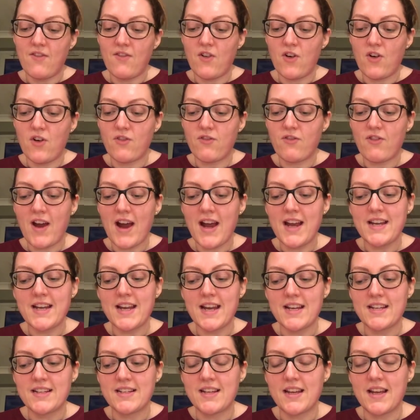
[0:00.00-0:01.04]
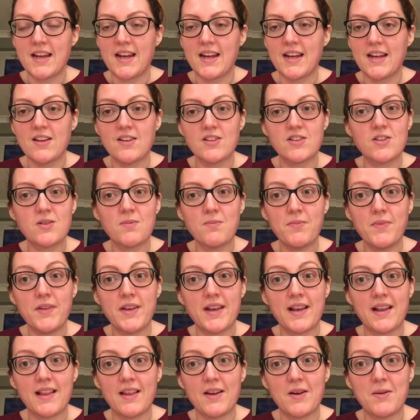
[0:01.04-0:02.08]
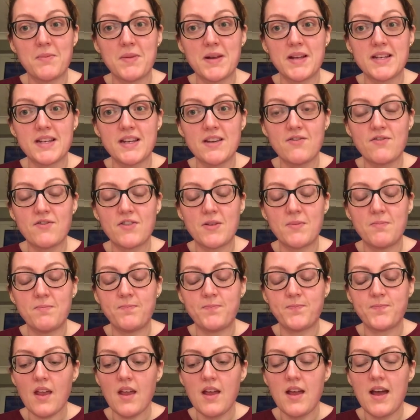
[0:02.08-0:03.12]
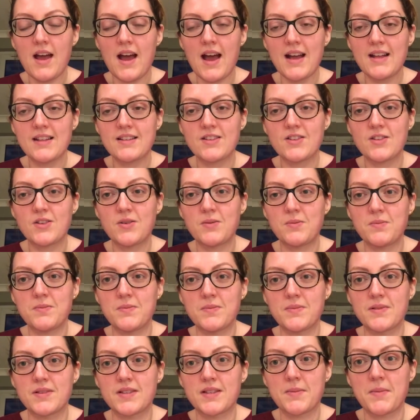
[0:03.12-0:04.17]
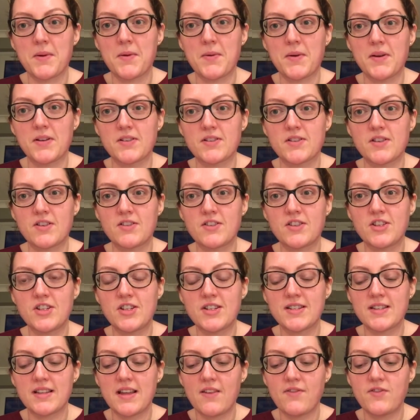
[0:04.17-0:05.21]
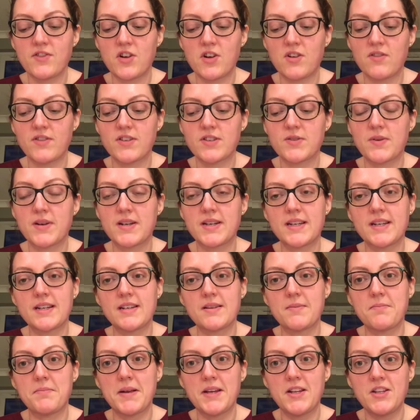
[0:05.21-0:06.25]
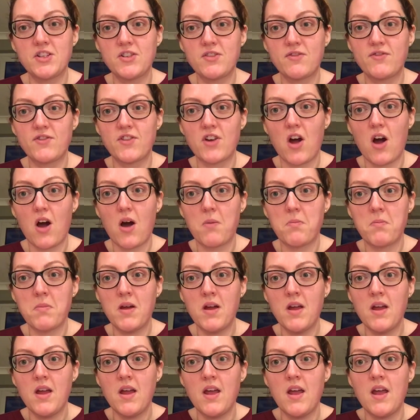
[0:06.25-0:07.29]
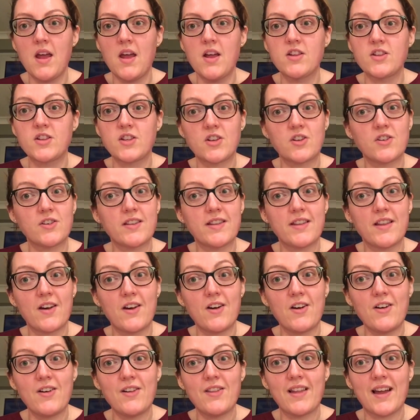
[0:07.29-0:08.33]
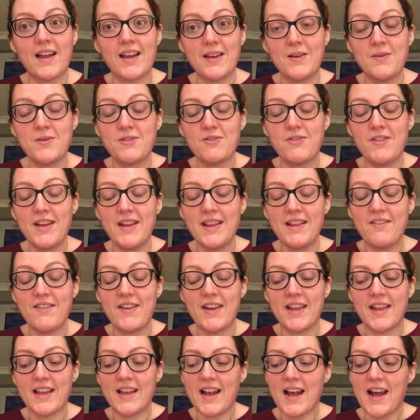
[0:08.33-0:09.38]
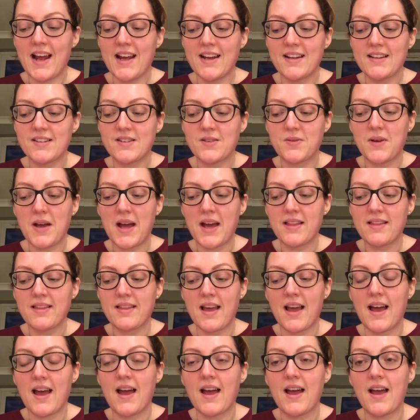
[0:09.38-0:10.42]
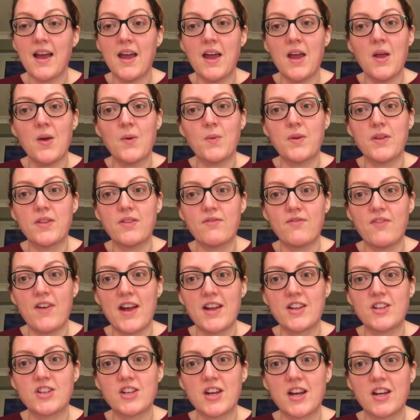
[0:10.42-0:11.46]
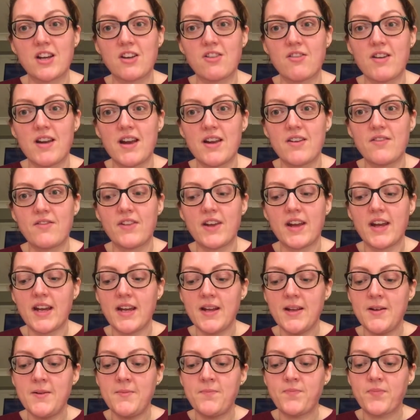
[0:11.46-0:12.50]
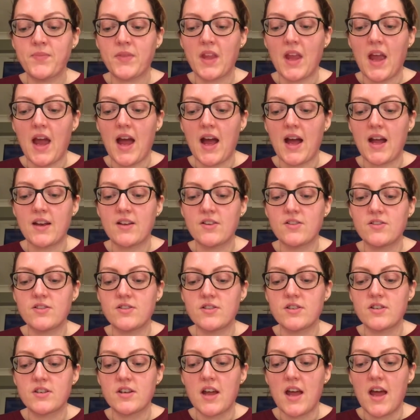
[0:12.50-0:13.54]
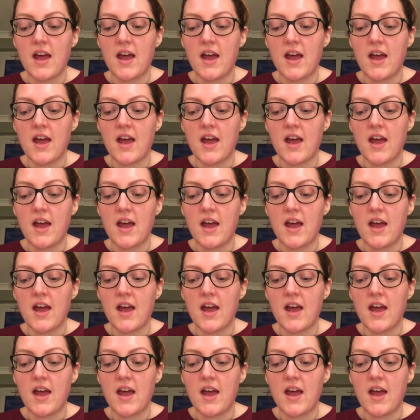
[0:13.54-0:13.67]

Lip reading: for Friday tea, something a little bit different. I had some Slimming World sausages left over, so I did a pinch of nom, toad in the hole, and it was really nice. So I had that with veg and gravy, and